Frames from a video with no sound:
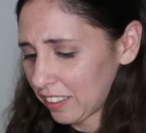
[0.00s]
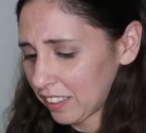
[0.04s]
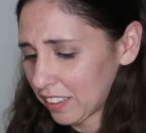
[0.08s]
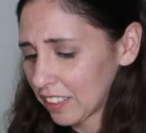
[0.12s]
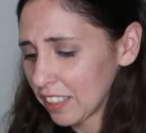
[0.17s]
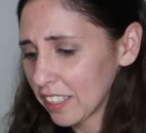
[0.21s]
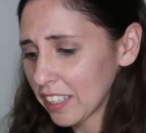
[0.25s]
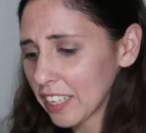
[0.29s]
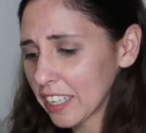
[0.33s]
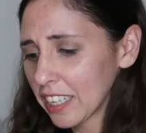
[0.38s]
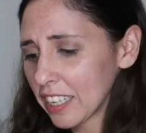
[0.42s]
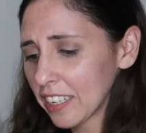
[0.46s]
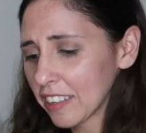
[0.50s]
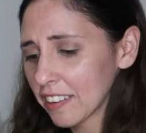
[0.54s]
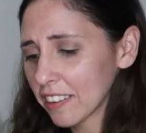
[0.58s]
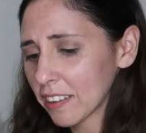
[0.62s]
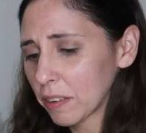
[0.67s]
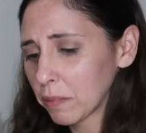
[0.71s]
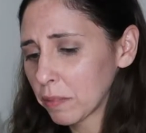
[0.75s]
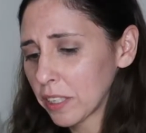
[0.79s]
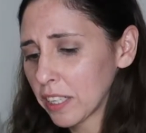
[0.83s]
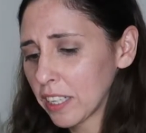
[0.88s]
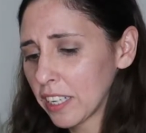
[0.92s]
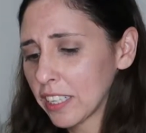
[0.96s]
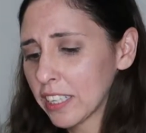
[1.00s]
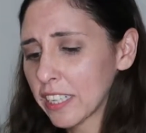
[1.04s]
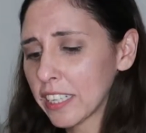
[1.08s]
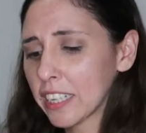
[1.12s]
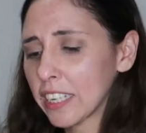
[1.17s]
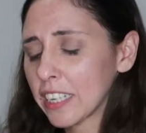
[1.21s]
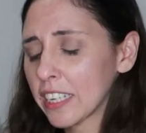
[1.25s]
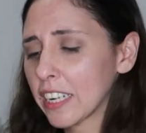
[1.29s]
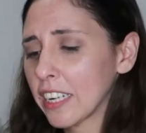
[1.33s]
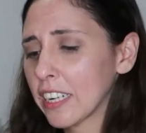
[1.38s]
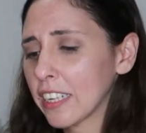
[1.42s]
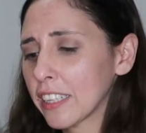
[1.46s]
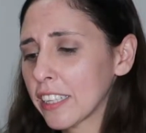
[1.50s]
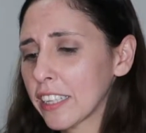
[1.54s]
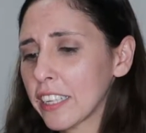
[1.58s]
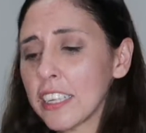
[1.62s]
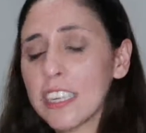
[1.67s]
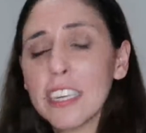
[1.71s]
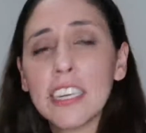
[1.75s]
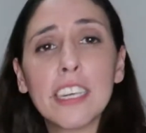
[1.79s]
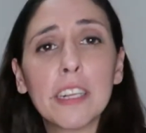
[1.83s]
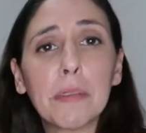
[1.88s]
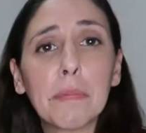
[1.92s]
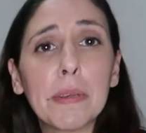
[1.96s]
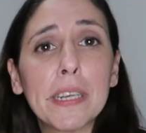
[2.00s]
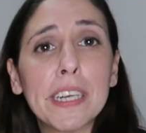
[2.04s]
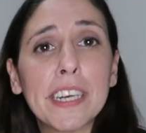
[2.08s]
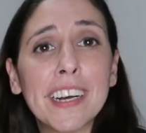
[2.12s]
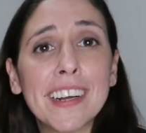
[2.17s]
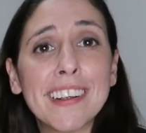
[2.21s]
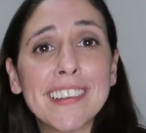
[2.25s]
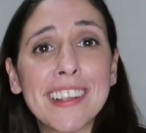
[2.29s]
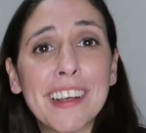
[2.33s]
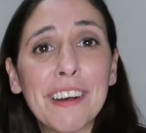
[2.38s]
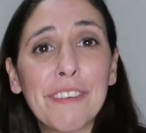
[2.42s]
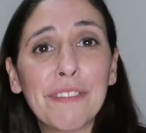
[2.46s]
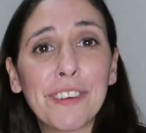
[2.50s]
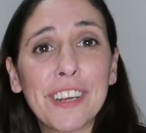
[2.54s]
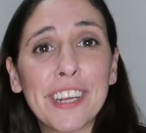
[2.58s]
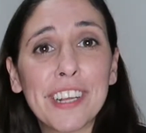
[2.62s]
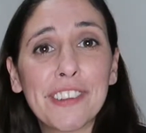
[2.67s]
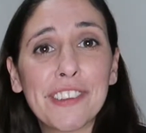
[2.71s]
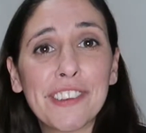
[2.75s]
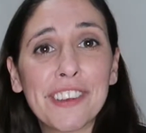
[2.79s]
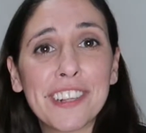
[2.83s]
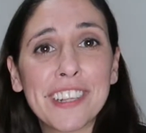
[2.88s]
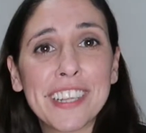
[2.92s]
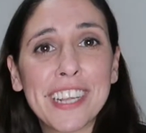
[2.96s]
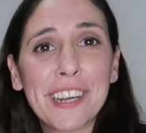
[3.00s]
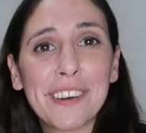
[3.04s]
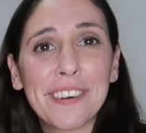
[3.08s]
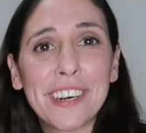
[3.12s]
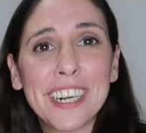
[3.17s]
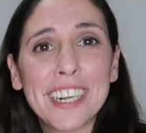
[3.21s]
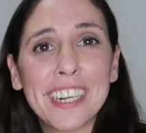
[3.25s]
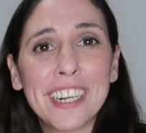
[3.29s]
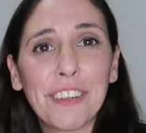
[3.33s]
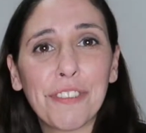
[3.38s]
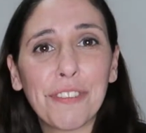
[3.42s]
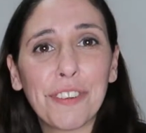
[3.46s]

Yet again, something I cannot eat because I'm vegetarian.